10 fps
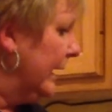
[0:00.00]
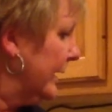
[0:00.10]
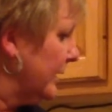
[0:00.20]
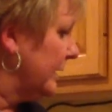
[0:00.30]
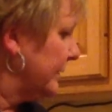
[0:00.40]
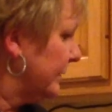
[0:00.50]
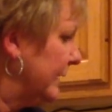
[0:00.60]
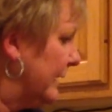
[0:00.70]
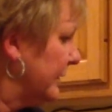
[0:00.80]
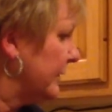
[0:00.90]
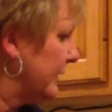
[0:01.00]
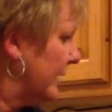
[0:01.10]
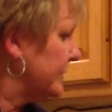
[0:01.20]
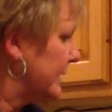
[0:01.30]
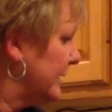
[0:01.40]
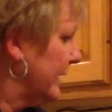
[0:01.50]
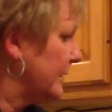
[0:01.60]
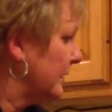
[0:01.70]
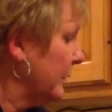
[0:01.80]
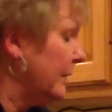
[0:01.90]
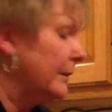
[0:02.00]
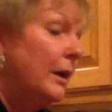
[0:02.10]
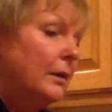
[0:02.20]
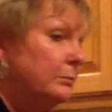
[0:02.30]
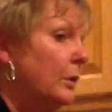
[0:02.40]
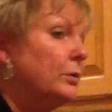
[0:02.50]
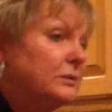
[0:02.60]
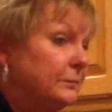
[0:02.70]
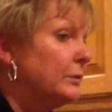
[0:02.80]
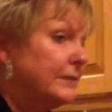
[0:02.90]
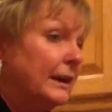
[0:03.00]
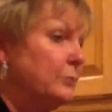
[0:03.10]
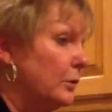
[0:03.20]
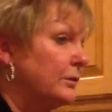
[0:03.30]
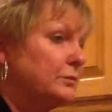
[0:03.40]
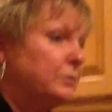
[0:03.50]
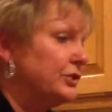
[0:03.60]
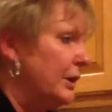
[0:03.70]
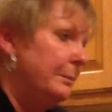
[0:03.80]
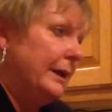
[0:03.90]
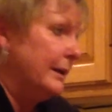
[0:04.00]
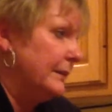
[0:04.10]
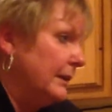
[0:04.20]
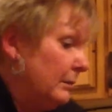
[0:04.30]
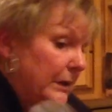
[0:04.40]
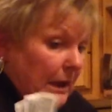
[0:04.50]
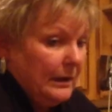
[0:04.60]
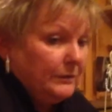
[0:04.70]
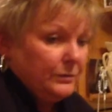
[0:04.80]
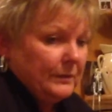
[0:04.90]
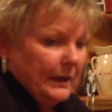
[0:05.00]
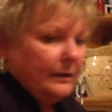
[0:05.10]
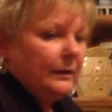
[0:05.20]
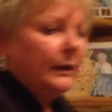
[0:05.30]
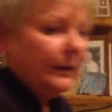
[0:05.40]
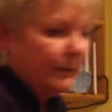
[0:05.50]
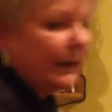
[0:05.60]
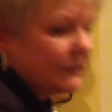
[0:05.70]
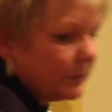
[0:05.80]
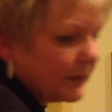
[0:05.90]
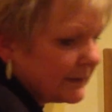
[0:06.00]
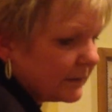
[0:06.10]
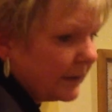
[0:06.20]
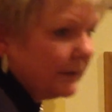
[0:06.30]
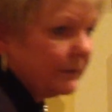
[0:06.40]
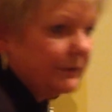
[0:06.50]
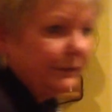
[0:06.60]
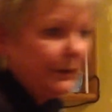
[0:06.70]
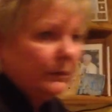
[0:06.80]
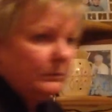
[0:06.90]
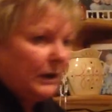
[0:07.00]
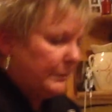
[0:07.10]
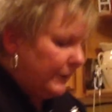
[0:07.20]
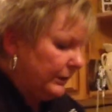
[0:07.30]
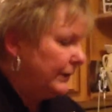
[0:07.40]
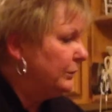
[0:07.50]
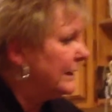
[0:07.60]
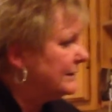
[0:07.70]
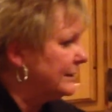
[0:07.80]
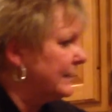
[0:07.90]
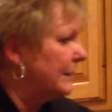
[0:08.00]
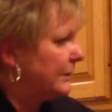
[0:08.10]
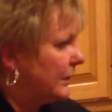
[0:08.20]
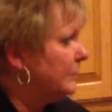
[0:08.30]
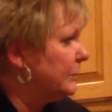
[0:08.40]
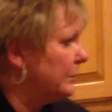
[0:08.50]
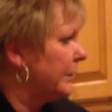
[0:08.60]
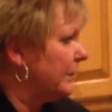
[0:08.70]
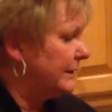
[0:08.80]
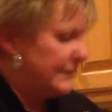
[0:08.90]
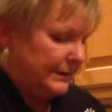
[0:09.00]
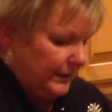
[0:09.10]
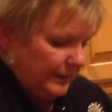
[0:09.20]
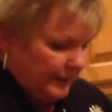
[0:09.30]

and I'll give you $500 at the end of the month. Most full-time workers would jump at it. They go, yeah, I'll do that. That's what it's like, you know, coming up. You guys had time to come to a party tonight.